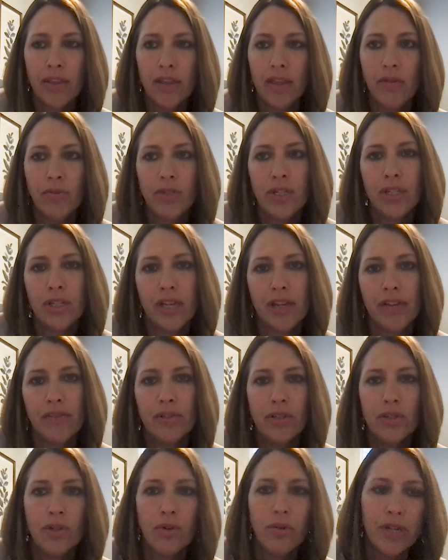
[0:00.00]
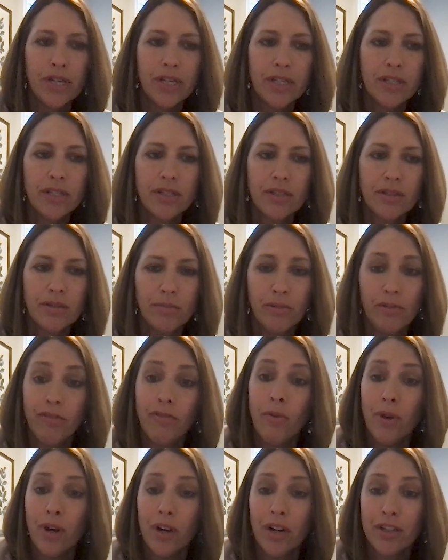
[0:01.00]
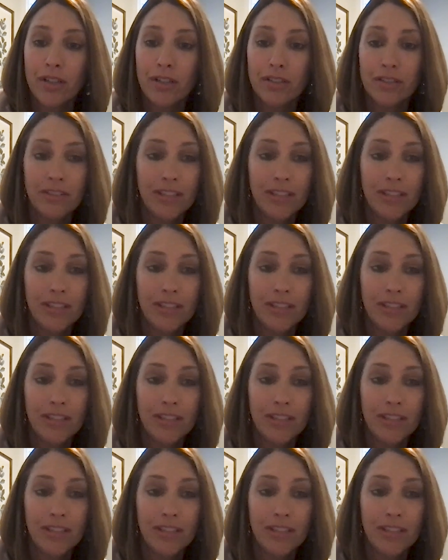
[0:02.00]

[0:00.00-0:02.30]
You didn't have a choice before.